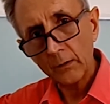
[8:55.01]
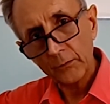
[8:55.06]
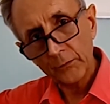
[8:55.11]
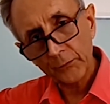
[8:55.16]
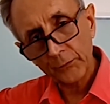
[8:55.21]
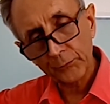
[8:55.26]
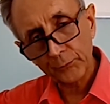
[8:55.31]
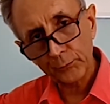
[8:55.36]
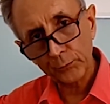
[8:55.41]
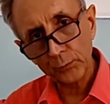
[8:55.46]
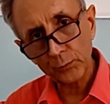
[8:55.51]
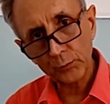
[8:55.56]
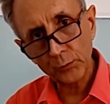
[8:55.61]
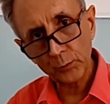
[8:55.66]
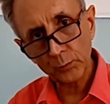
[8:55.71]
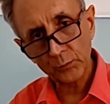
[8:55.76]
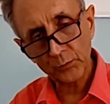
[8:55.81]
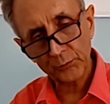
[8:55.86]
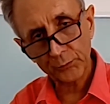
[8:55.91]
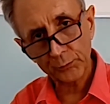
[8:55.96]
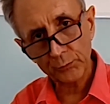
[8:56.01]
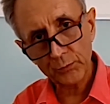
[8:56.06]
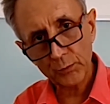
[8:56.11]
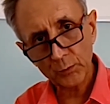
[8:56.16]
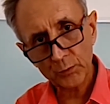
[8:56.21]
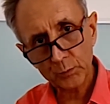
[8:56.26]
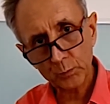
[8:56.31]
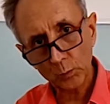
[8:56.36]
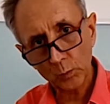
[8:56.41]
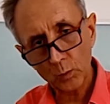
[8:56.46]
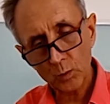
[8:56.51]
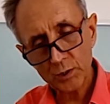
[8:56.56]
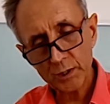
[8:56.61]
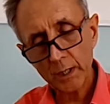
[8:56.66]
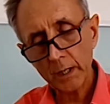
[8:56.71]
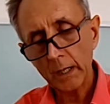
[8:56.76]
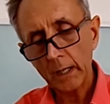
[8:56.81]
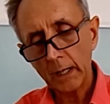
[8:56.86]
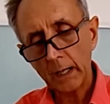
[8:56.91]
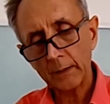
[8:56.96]
through the
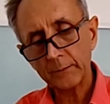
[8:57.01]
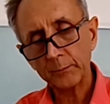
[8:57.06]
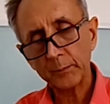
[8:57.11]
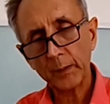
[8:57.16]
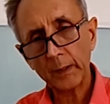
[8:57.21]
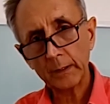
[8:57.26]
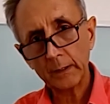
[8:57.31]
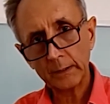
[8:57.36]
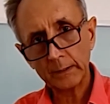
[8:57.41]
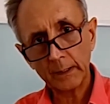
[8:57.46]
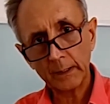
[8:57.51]
water and back